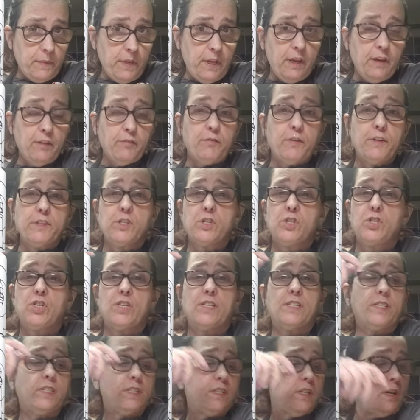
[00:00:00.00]
If it's
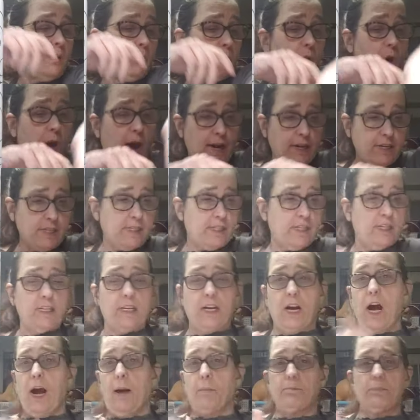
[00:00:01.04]
just the epoxy in a
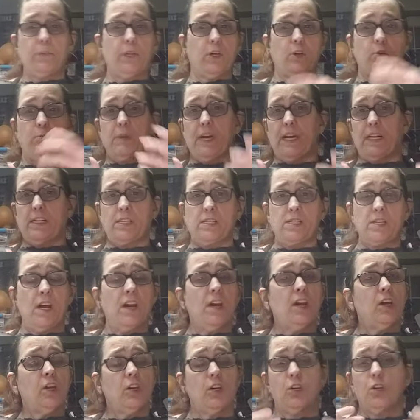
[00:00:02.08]
cup that you mix,
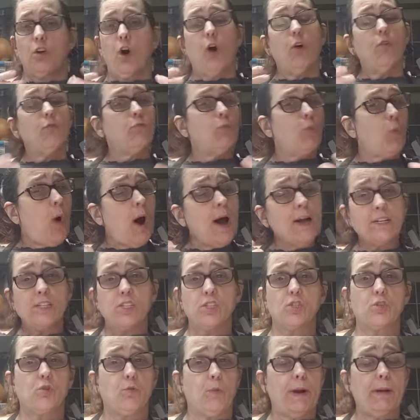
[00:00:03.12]
you don't want to
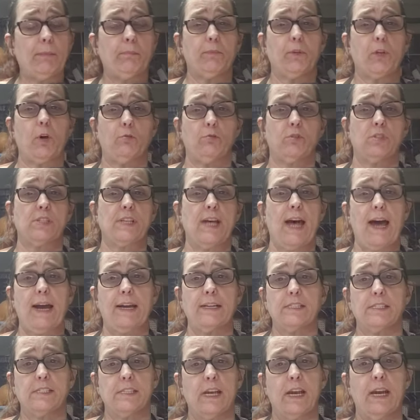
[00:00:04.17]
scrape those
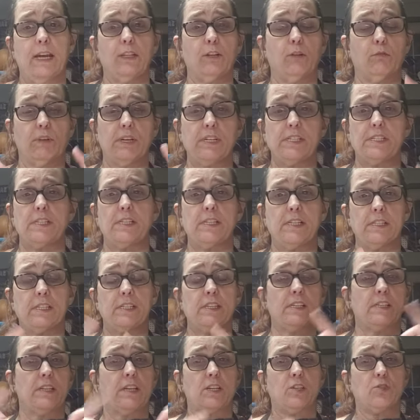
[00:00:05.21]
sides. And the reason is
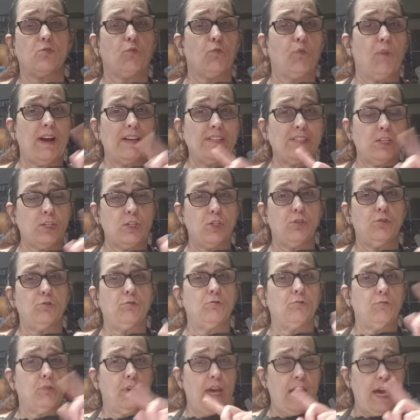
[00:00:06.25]
because
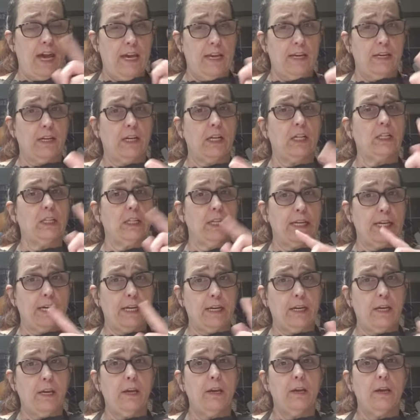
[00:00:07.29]
residue can
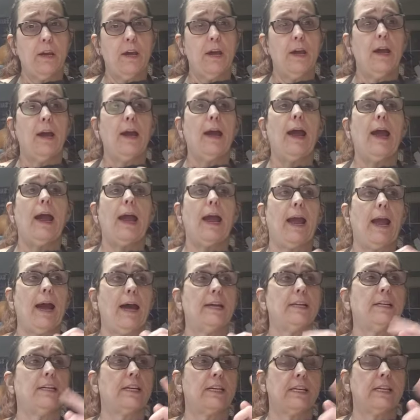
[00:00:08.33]
cling
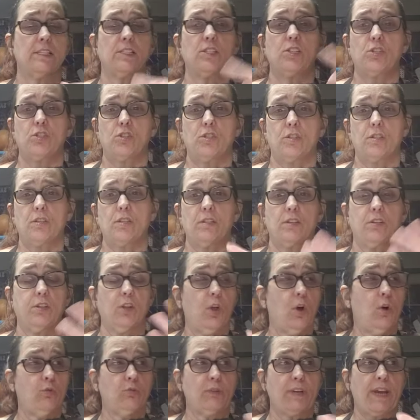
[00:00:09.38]
and it can
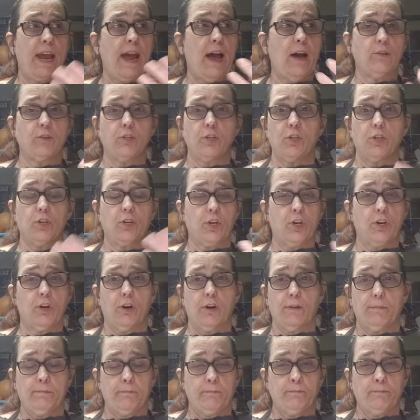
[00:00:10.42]
slow down your cure.